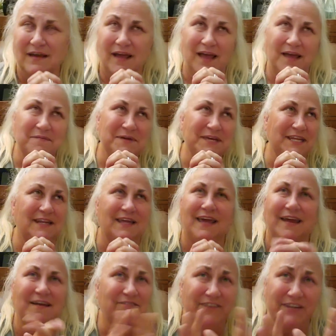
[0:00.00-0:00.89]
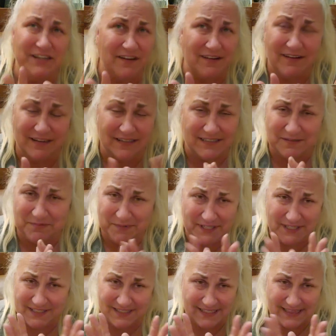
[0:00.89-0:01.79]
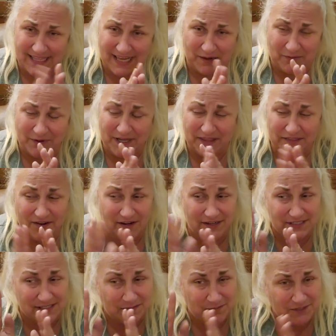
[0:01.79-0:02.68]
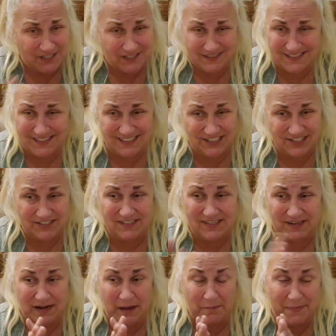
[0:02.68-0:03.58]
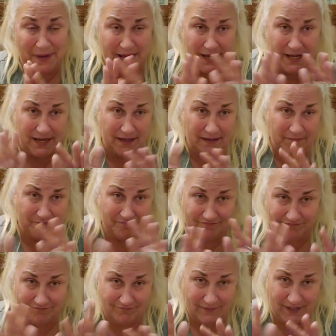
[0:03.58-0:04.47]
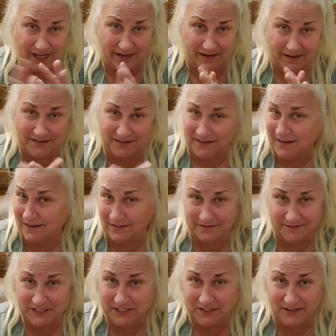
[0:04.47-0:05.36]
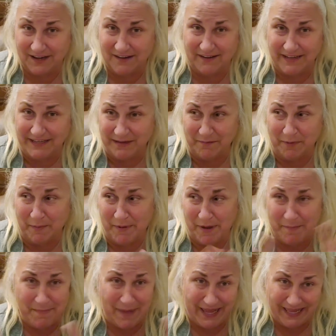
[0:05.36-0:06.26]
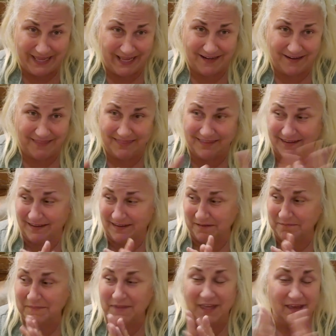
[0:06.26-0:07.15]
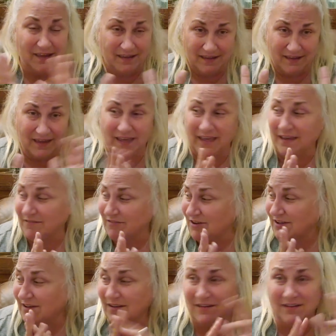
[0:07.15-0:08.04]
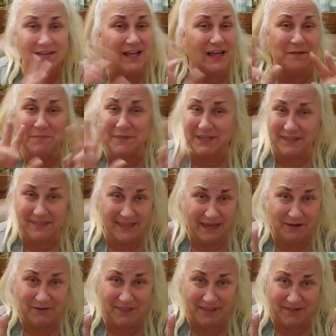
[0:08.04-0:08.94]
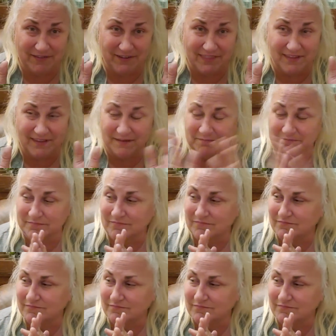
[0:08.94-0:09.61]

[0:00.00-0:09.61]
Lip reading: I mean, every dog to me isn't that way. There are some dogs that just are not my kind of dog. You know how I am about my kind of thing. I'm like that with everything.